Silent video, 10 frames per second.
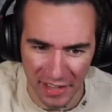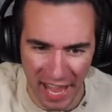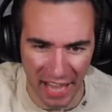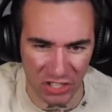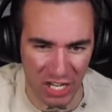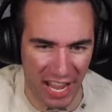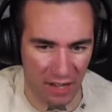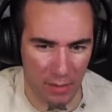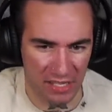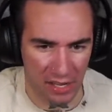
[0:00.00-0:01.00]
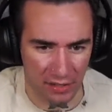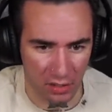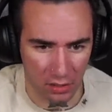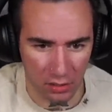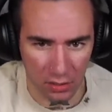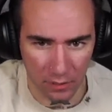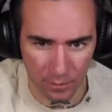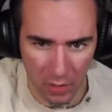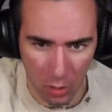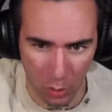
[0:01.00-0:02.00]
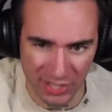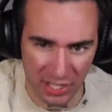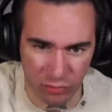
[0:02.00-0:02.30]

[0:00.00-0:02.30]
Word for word: Edgy anime kid. Where's his